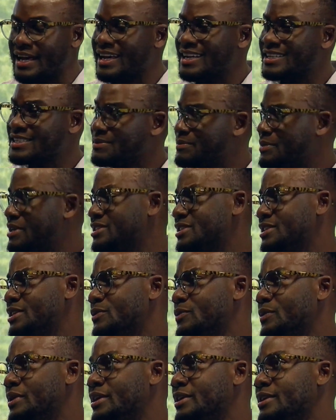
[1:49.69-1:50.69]
especially
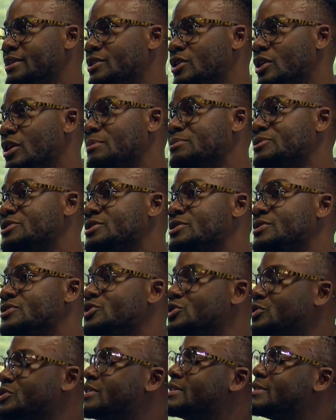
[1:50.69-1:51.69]
when it comes to
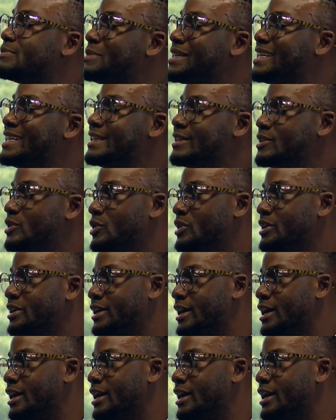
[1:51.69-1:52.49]
students meeting learning